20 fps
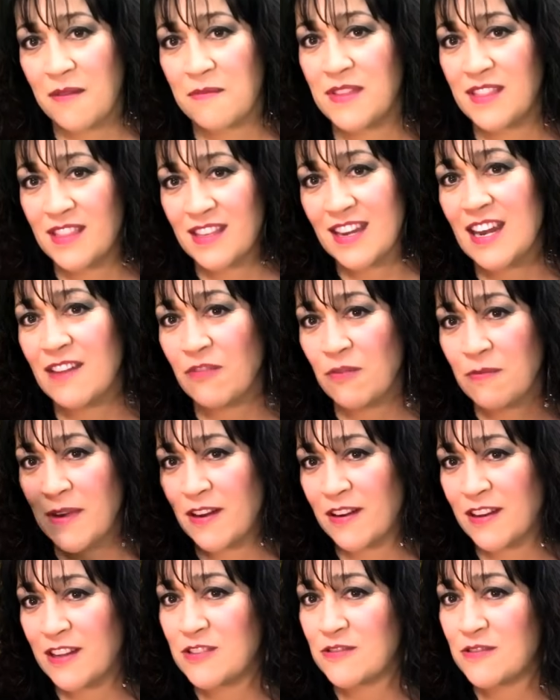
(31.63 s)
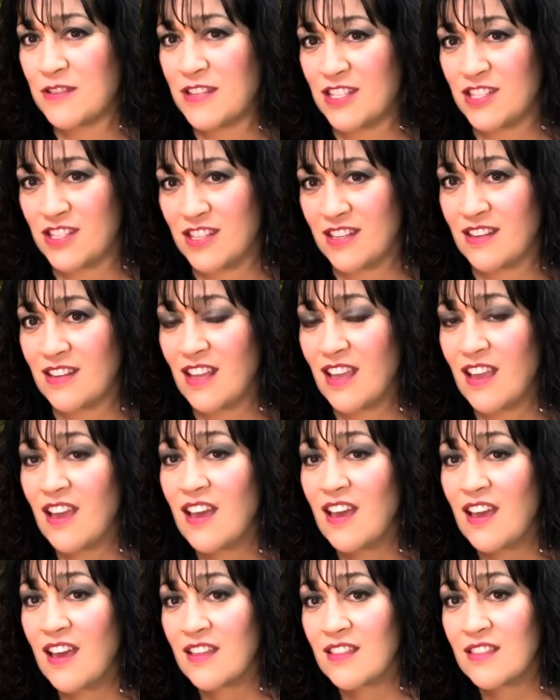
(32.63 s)
In the Native American tradition,
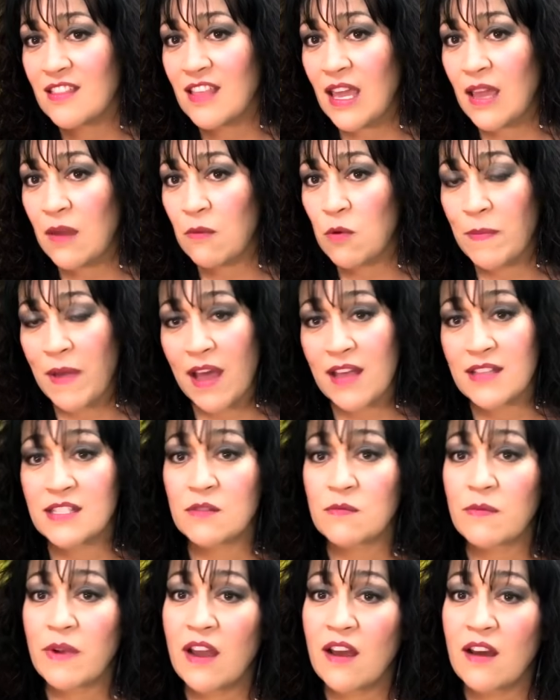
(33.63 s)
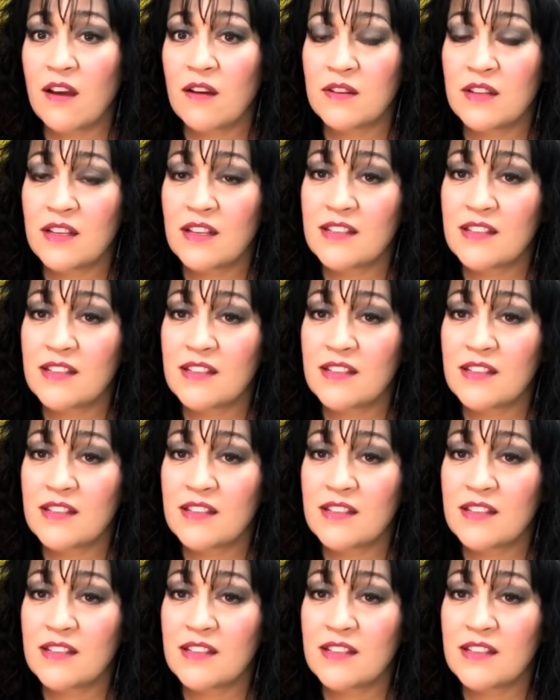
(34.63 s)
they will pass around